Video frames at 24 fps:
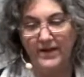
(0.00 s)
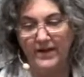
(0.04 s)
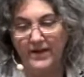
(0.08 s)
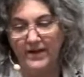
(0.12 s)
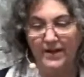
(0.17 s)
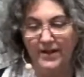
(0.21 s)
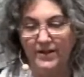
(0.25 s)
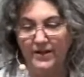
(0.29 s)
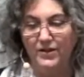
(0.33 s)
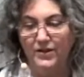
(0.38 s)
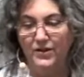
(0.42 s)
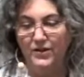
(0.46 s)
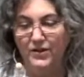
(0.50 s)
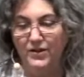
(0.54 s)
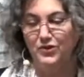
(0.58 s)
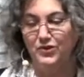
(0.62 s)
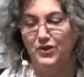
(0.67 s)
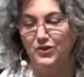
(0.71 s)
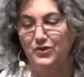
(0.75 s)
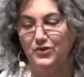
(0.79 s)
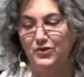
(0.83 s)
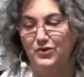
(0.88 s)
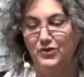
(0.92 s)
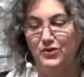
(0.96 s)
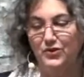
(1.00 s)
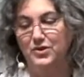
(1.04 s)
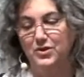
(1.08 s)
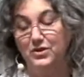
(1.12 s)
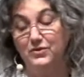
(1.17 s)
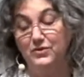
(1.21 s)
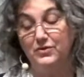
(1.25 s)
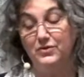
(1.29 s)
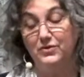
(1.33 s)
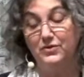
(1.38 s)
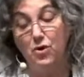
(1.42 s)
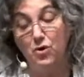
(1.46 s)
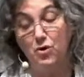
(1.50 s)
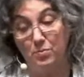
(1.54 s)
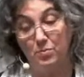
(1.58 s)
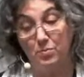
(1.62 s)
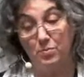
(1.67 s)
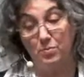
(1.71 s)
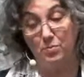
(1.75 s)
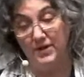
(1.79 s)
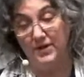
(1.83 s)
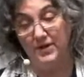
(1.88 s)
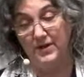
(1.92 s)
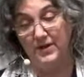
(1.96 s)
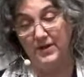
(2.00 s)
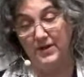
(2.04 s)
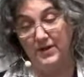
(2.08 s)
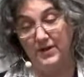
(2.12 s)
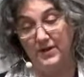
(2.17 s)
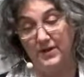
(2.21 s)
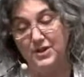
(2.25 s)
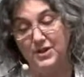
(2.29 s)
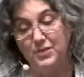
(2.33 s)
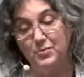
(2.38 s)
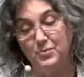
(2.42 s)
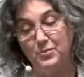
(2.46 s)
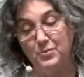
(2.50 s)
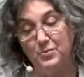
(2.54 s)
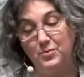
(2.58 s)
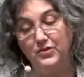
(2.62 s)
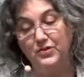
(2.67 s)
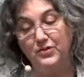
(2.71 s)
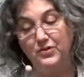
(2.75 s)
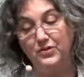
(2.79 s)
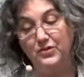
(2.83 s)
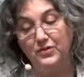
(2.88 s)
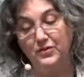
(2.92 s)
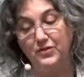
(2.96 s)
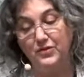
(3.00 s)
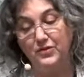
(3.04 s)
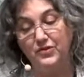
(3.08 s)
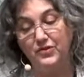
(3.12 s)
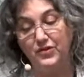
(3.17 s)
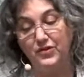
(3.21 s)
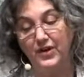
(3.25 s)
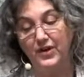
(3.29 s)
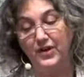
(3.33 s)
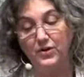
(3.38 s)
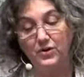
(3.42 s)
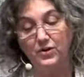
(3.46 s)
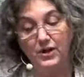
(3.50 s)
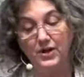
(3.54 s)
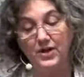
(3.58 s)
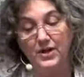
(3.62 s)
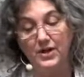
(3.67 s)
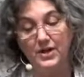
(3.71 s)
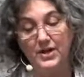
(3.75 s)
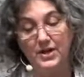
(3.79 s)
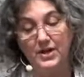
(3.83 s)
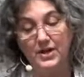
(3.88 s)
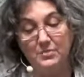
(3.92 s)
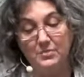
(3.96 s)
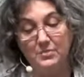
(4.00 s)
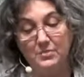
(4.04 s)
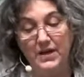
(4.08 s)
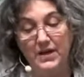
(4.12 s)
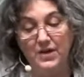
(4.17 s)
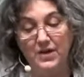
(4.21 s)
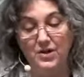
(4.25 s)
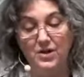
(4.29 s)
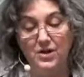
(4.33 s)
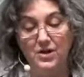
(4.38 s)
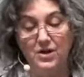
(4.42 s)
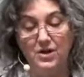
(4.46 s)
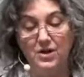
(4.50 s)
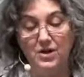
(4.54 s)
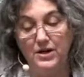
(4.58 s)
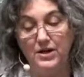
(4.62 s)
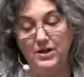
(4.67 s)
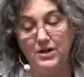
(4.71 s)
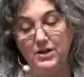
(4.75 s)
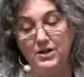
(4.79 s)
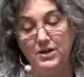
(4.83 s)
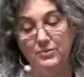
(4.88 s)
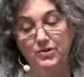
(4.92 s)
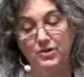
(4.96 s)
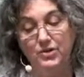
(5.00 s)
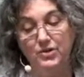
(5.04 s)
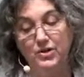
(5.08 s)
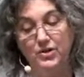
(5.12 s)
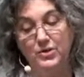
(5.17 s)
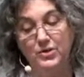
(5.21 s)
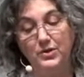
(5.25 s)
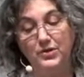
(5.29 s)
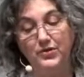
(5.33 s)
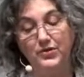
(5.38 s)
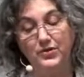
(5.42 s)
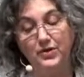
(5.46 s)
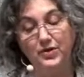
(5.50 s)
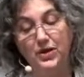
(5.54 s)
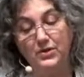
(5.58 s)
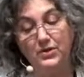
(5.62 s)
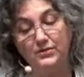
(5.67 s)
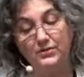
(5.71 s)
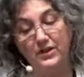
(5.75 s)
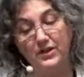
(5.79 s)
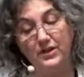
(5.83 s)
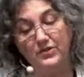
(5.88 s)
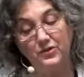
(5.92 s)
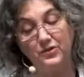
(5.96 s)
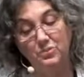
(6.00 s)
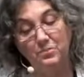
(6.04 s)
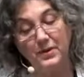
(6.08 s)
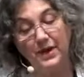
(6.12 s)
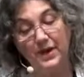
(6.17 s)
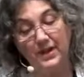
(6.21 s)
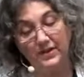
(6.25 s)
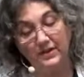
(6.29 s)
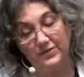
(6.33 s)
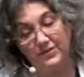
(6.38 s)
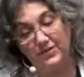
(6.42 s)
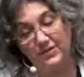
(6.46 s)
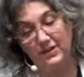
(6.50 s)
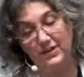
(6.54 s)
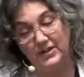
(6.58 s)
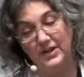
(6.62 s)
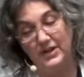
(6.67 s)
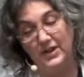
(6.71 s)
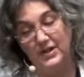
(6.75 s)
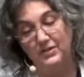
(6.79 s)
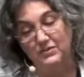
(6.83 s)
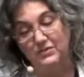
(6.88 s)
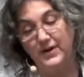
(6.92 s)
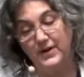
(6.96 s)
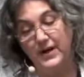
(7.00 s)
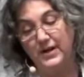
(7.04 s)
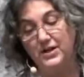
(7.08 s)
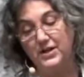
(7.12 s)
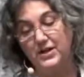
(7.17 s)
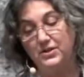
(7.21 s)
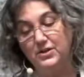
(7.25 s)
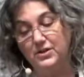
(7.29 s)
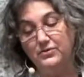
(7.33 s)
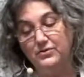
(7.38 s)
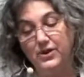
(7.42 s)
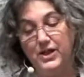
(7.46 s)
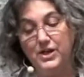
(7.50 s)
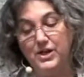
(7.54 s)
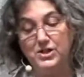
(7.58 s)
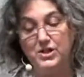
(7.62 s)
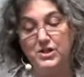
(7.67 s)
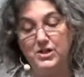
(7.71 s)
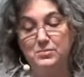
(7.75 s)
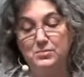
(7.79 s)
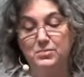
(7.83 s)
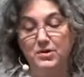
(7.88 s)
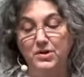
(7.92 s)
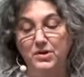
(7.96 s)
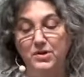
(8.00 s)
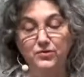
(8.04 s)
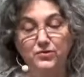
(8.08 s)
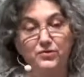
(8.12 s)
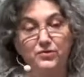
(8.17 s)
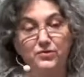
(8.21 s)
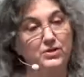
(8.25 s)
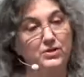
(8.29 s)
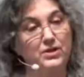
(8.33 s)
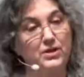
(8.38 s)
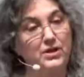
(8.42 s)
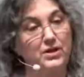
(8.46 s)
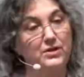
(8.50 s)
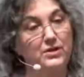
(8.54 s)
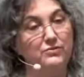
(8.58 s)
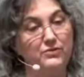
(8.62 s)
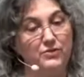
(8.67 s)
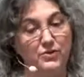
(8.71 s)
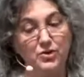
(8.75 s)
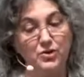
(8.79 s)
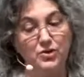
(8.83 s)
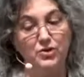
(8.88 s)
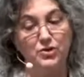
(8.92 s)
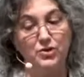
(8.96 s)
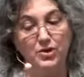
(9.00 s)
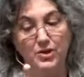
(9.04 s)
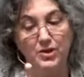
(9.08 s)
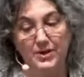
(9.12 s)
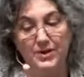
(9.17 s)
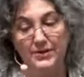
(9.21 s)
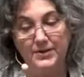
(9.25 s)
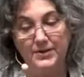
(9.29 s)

In this circle of hope, in the presence of the sacred, may the heart come to know itself and its best, finding a fresh impulse to love the good.